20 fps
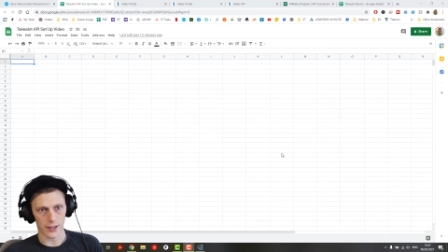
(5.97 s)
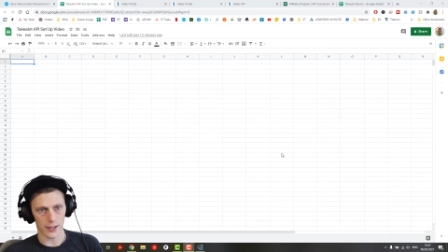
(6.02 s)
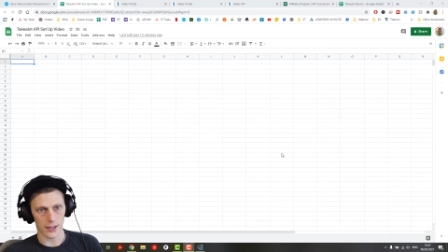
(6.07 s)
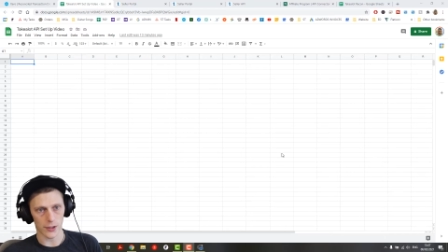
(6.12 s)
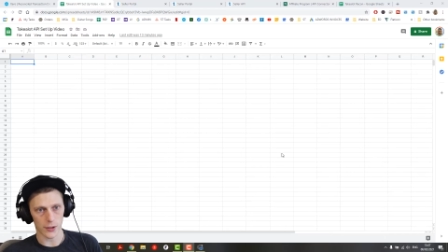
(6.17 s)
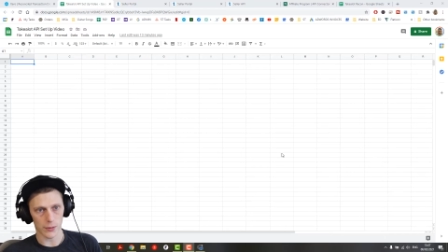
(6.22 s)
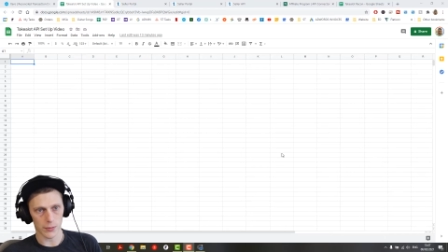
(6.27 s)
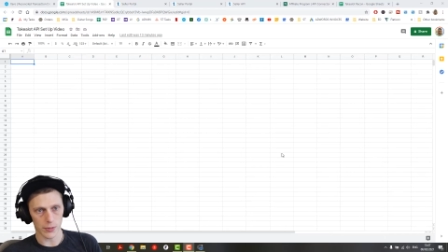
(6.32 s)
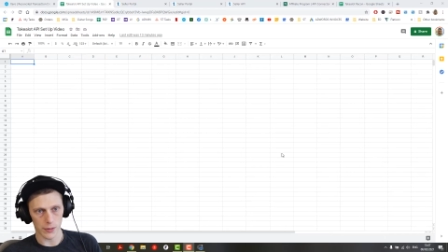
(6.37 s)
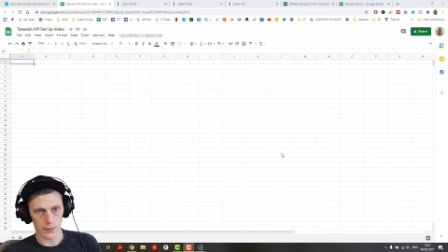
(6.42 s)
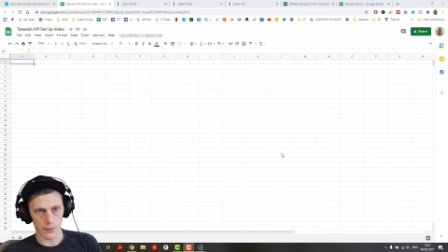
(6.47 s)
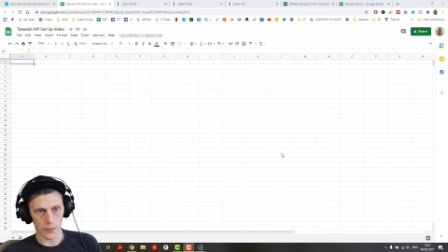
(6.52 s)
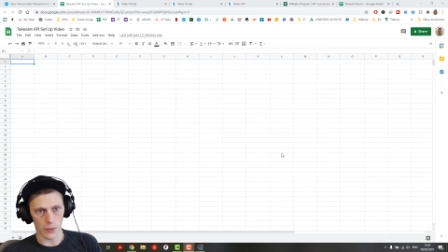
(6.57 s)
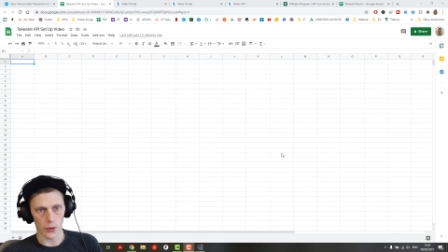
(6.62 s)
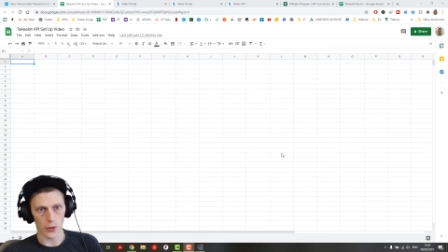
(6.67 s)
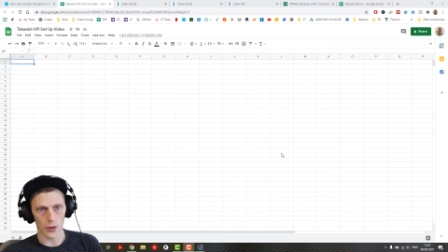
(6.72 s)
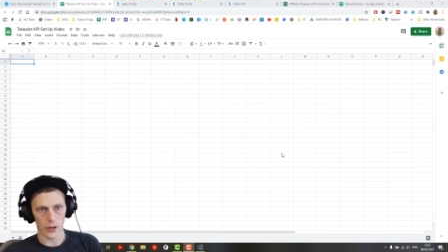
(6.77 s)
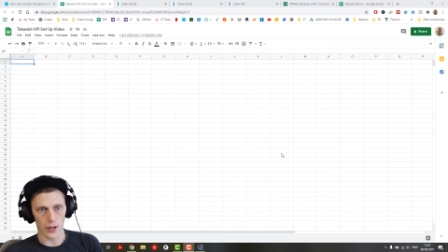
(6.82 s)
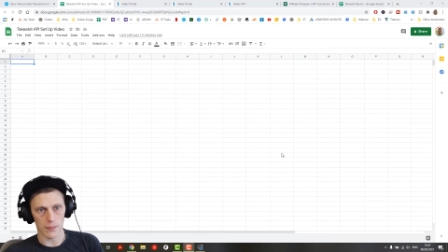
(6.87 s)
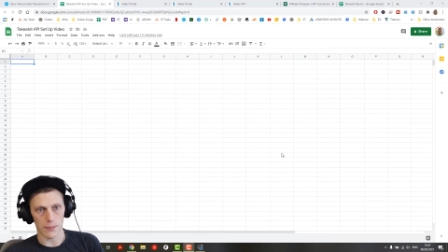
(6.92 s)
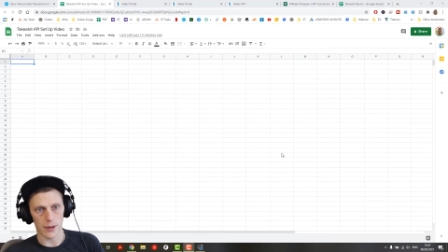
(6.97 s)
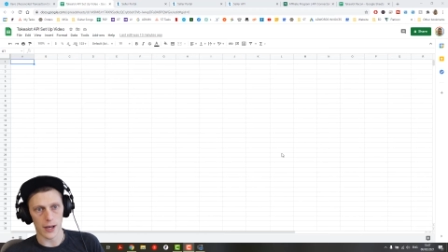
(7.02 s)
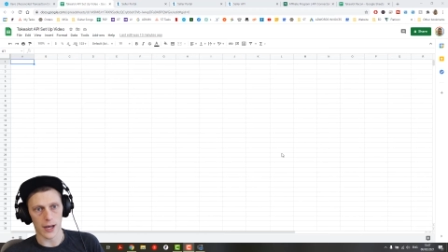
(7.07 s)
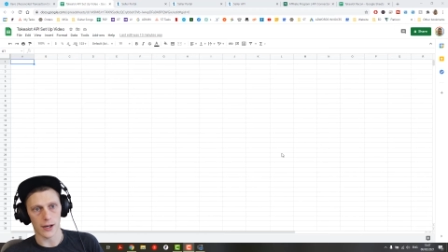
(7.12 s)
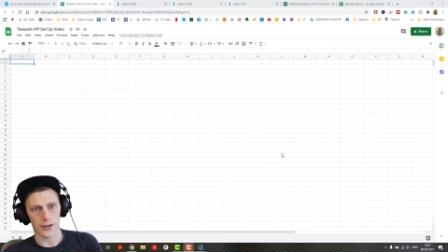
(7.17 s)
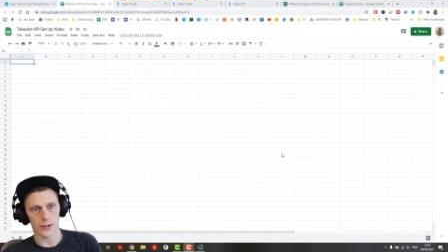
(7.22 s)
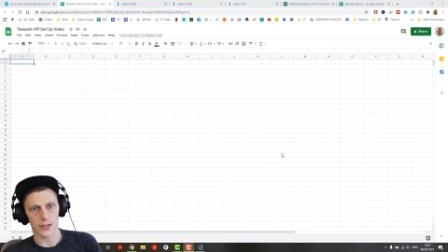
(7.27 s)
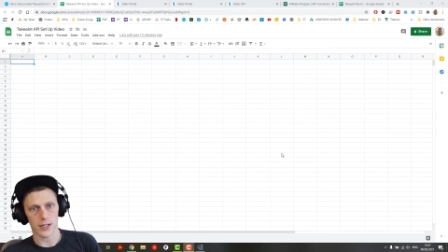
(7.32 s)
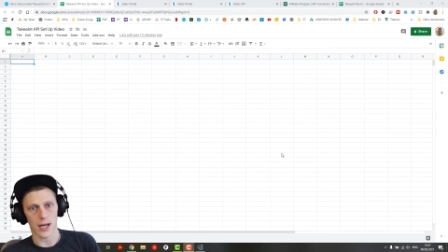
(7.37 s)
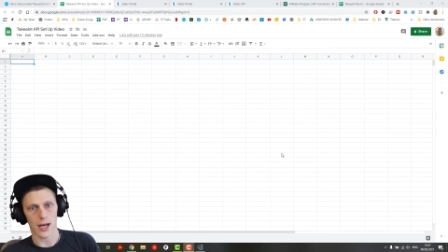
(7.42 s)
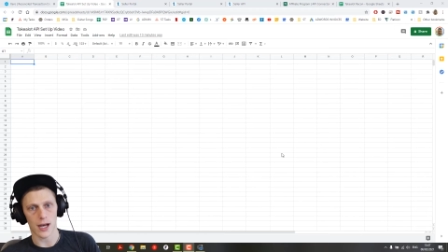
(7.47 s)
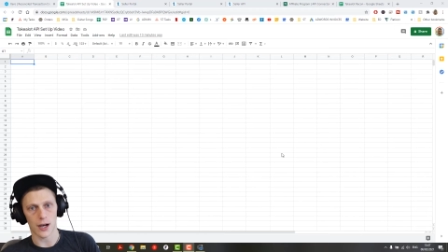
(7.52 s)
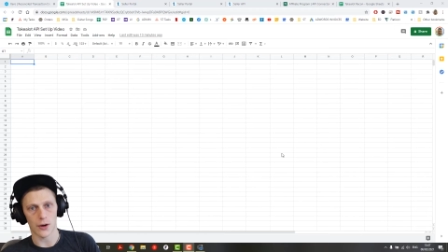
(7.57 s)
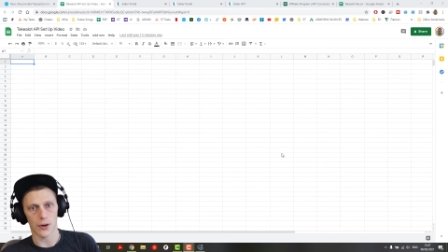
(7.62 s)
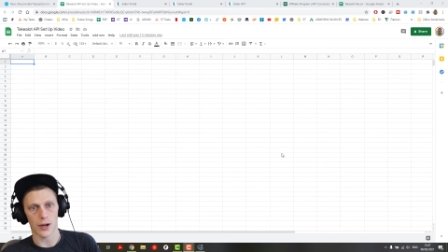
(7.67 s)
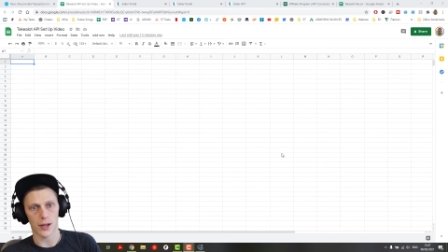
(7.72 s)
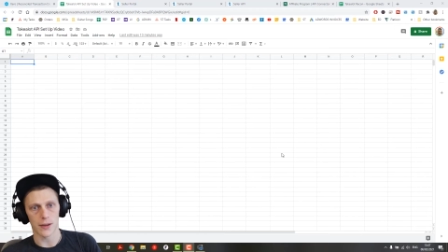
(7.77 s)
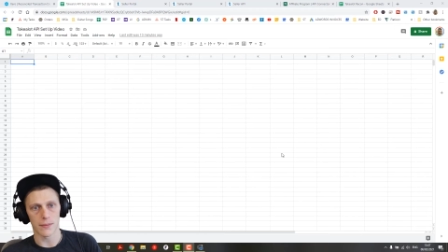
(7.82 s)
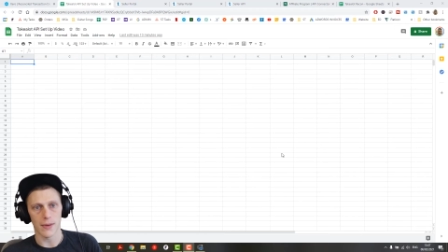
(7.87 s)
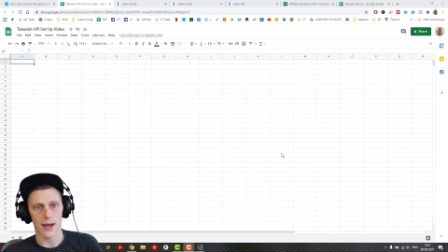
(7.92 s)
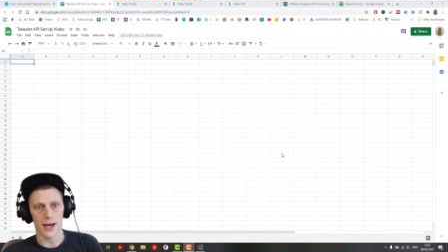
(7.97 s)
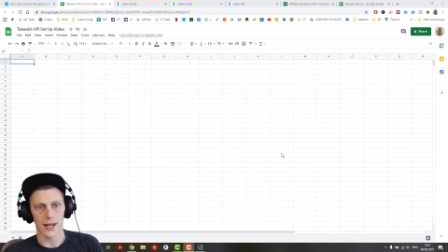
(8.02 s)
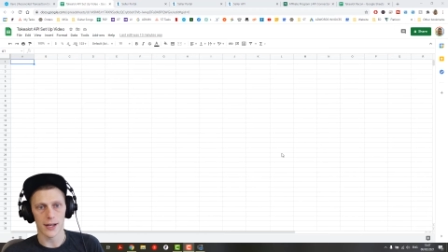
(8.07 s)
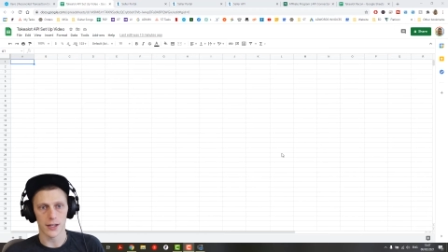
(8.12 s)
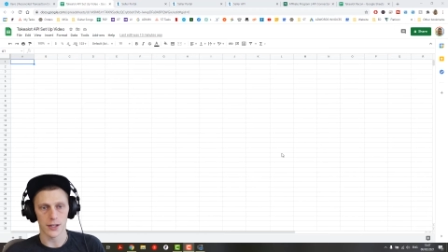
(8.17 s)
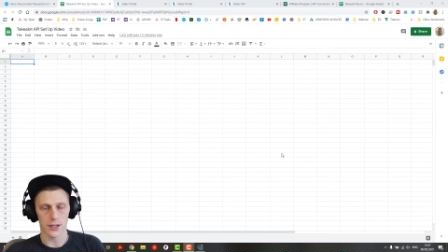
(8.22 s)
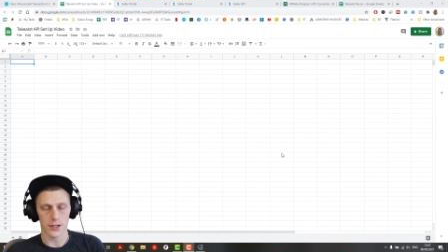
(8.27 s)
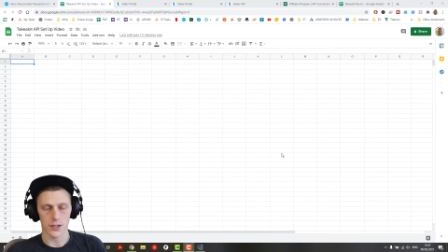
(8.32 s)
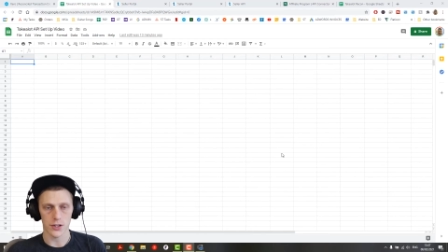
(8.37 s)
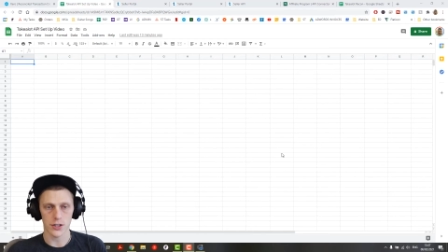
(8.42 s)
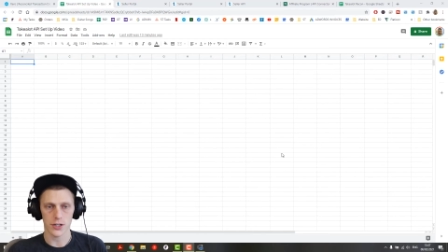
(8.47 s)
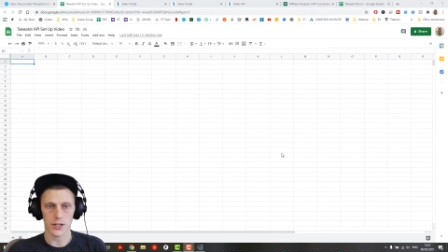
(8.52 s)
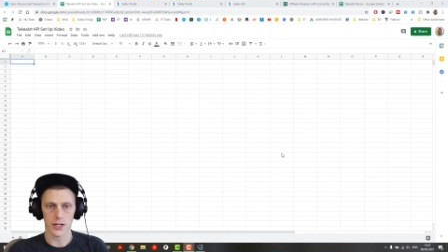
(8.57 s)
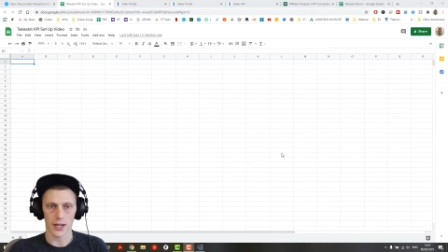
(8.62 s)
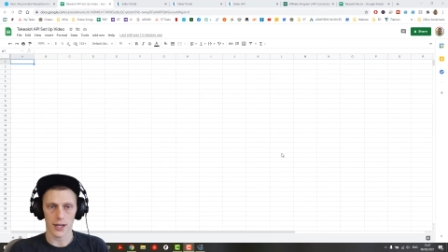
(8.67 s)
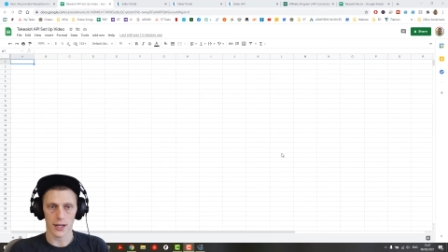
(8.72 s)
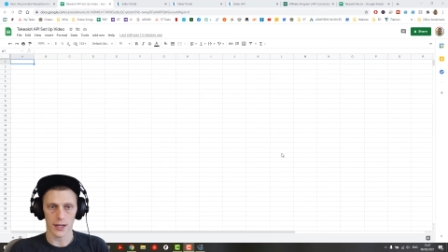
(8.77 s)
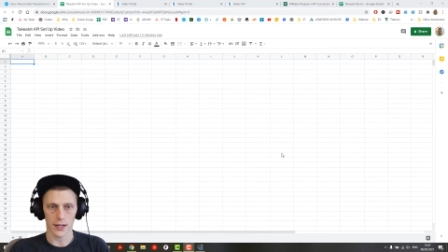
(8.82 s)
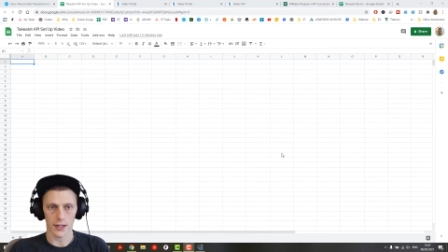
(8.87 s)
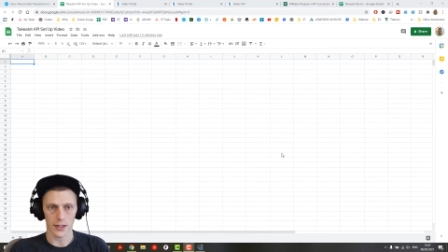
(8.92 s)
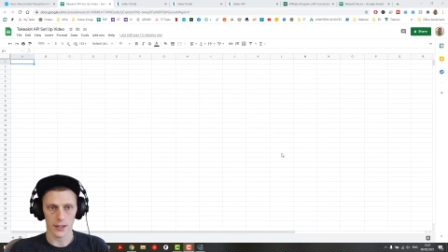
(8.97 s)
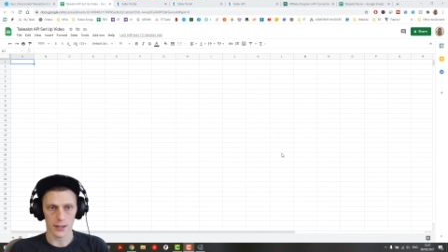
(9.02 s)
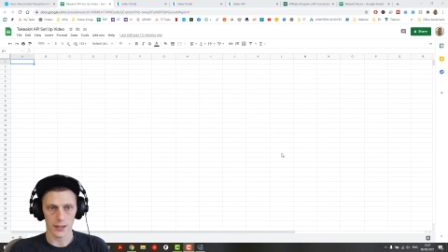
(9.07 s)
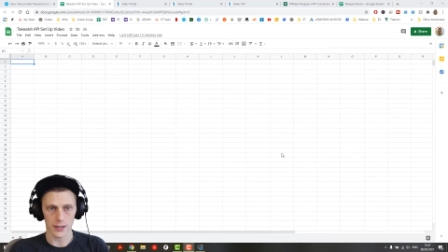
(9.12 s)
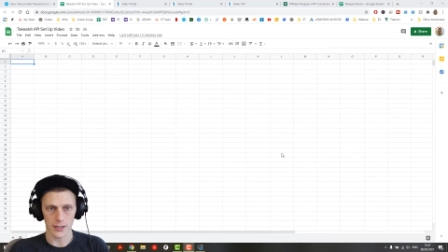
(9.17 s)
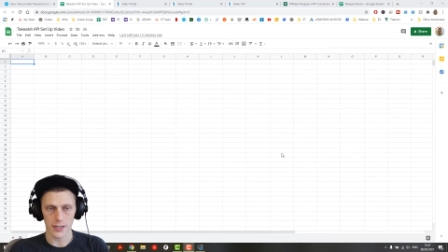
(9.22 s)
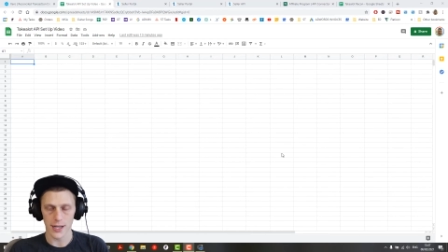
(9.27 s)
a little bit more about how I manage uh,